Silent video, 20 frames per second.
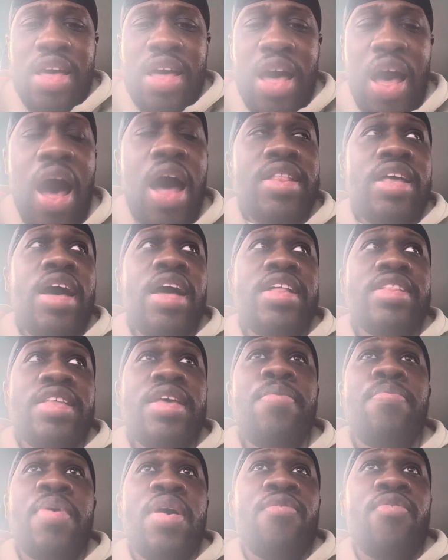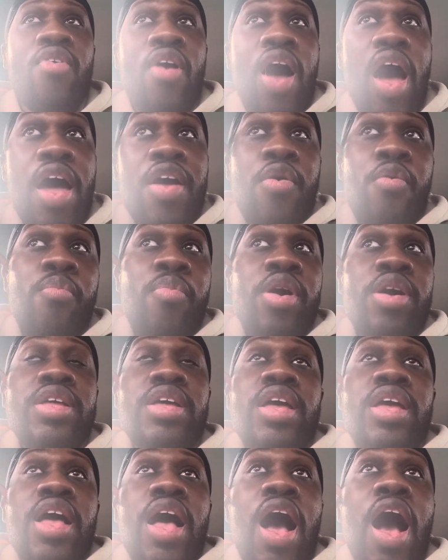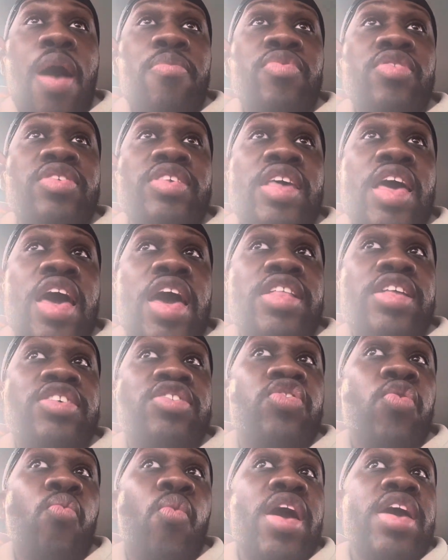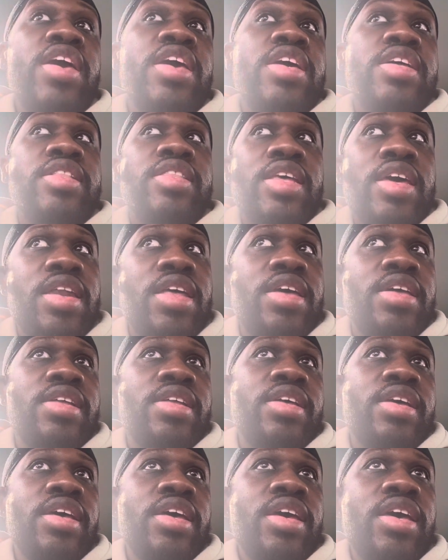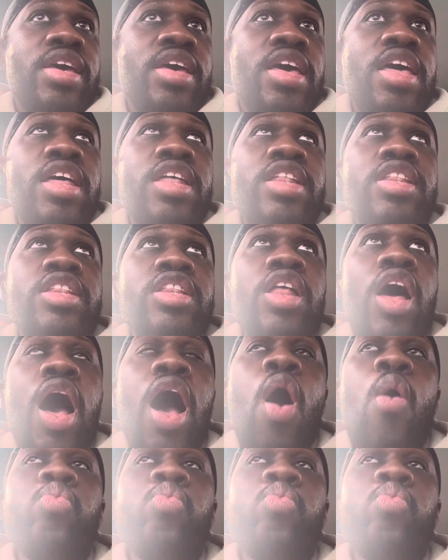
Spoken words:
I think I did bet for Rayo, but I'm just saying, just the way he did it and how